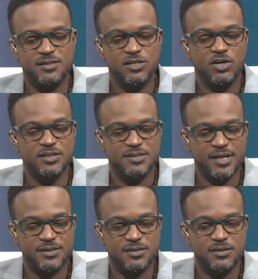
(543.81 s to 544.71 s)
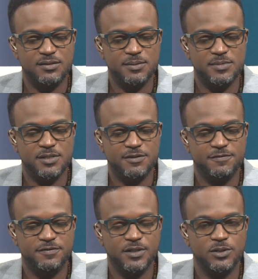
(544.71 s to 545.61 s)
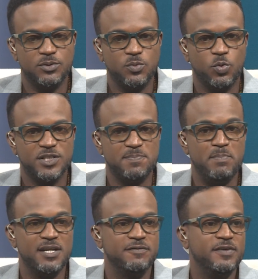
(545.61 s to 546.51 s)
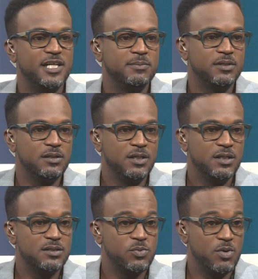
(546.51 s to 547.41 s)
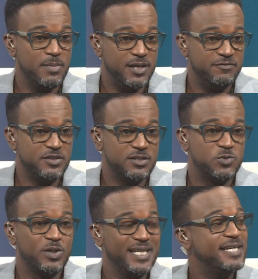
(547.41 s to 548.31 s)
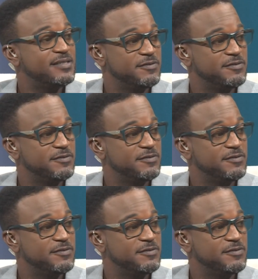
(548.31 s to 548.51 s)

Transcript: has the context in terms of you know what's been available to women versus what mm -hmm.